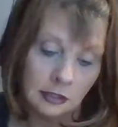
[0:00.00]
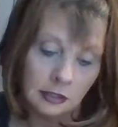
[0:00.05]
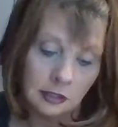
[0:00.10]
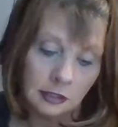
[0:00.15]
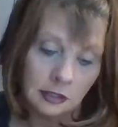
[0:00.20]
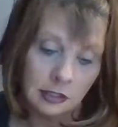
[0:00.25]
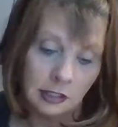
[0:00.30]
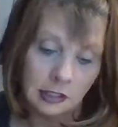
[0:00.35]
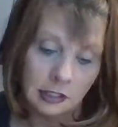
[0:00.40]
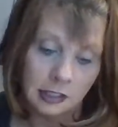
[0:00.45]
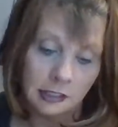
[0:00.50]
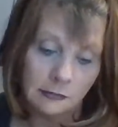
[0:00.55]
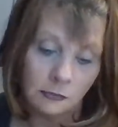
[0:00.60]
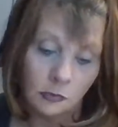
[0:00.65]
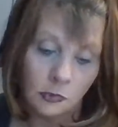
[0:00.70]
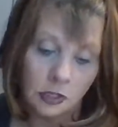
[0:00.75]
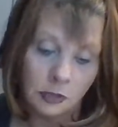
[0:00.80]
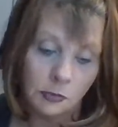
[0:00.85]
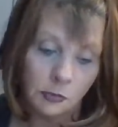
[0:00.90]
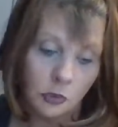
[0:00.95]
Can I have
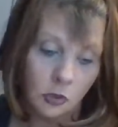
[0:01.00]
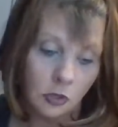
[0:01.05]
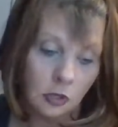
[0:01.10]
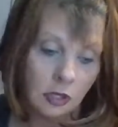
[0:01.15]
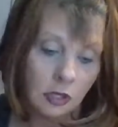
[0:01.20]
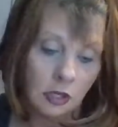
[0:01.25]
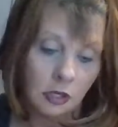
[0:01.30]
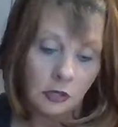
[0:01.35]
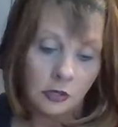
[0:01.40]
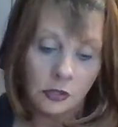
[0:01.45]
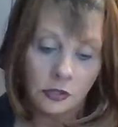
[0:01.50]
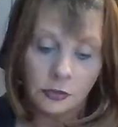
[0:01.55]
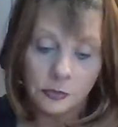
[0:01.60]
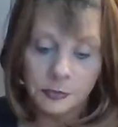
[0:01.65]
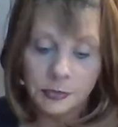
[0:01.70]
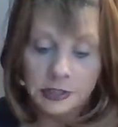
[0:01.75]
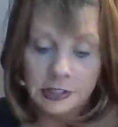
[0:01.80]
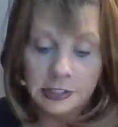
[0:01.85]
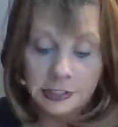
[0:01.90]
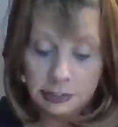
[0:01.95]
one more card,
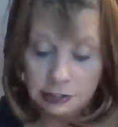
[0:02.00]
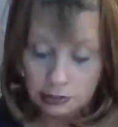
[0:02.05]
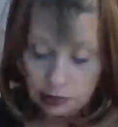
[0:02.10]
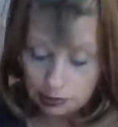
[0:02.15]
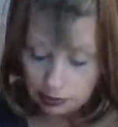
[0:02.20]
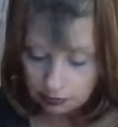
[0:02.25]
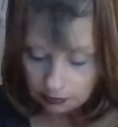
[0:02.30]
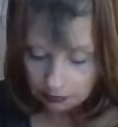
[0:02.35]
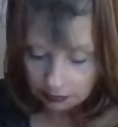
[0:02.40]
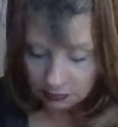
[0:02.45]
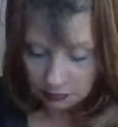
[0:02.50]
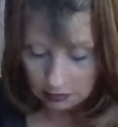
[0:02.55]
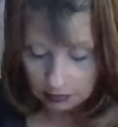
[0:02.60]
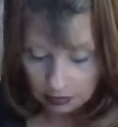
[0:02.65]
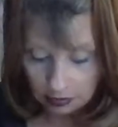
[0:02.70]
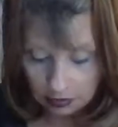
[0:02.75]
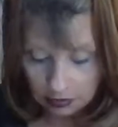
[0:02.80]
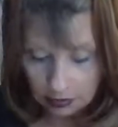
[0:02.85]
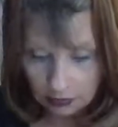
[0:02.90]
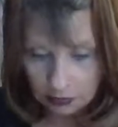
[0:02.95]
please?
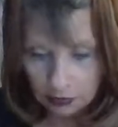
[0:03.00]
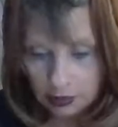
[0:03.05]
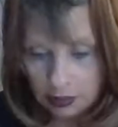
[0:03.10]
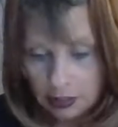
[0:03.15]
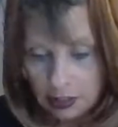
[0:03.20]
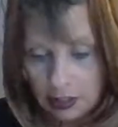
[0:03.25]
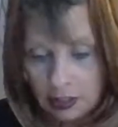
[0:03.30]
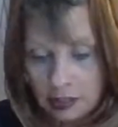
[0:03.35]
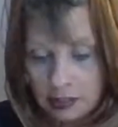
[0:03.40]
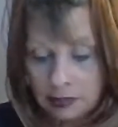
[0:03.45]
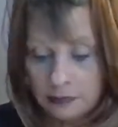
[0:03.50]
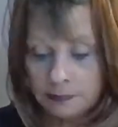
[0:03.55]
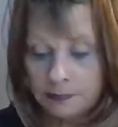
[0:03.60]
Okay.